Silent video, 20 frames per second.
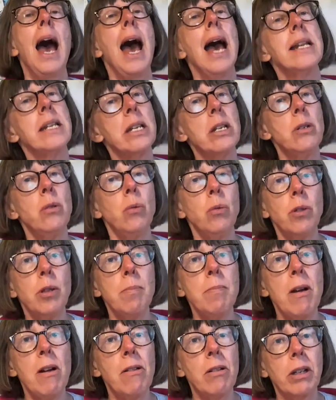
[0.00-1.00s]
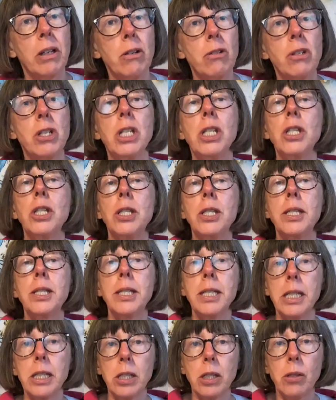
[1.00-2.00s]
and in North America it is
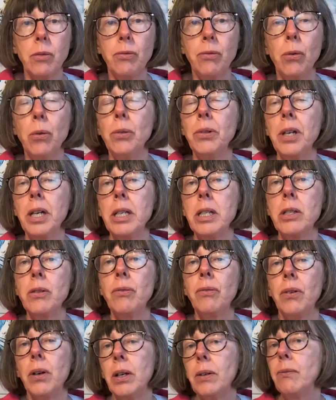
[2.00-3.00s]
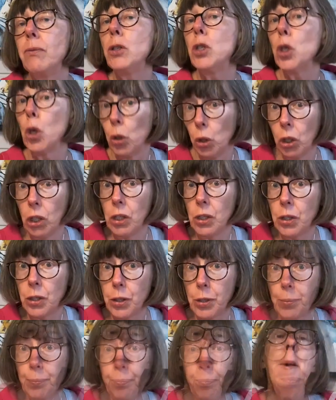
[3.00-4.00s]

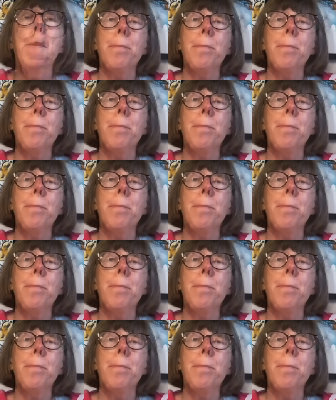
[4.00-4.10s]
$64.95.